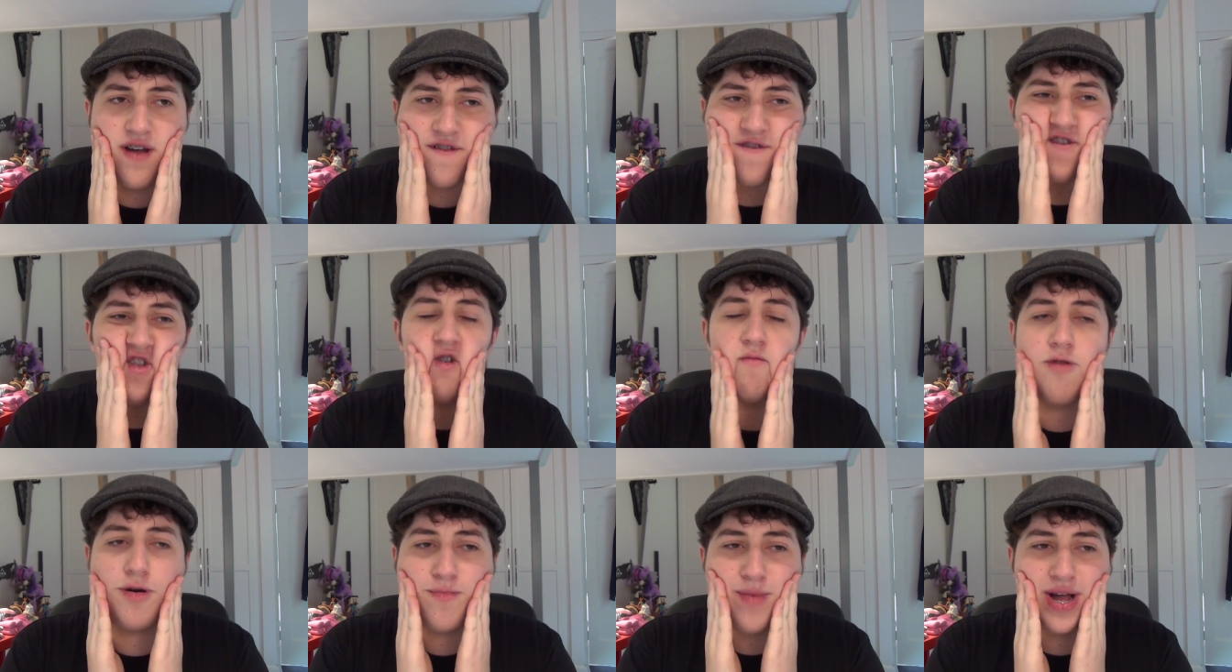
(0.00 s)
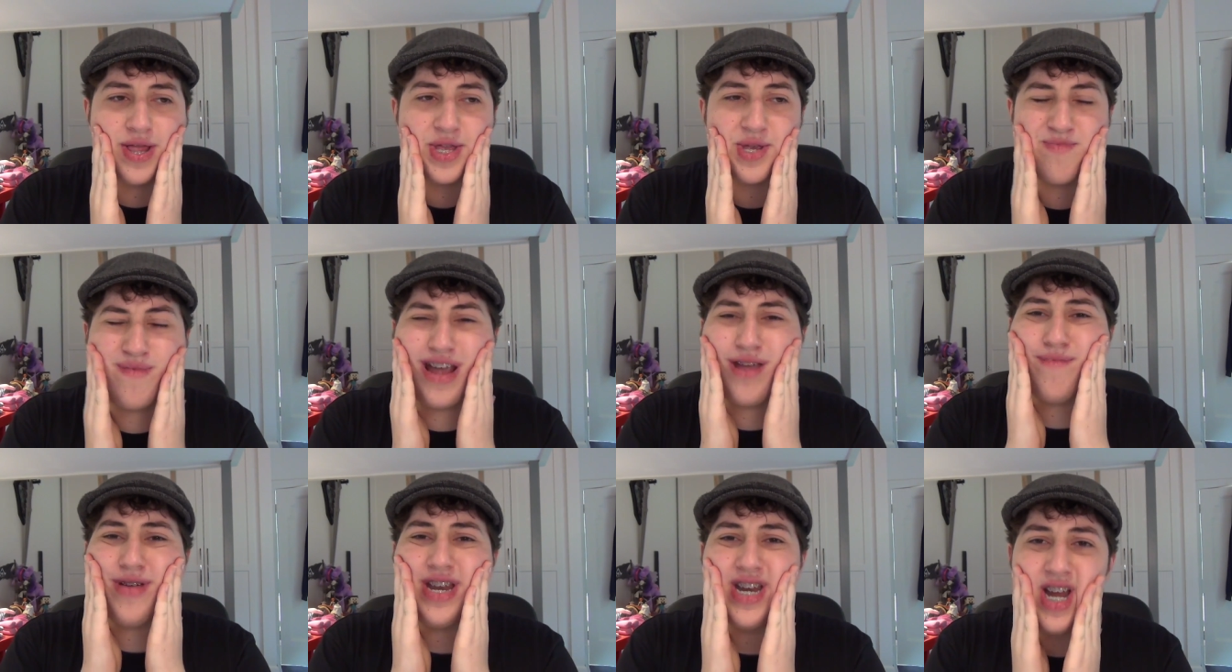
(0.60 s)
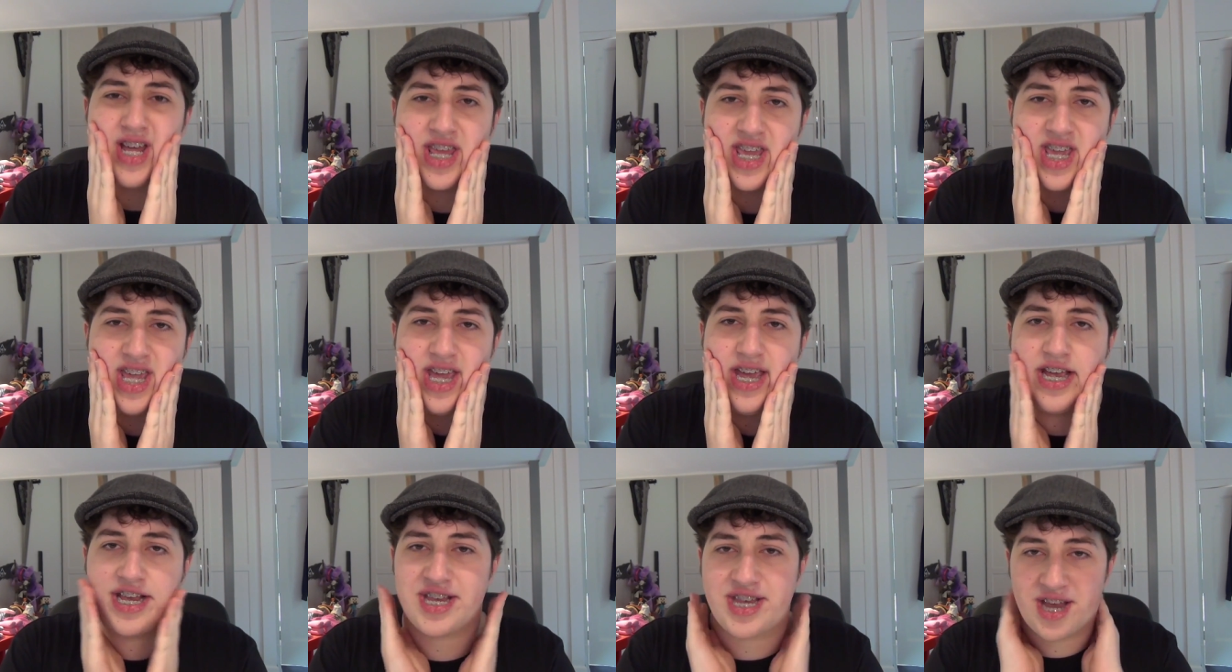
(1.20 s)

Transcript: a few more months, maybe another year.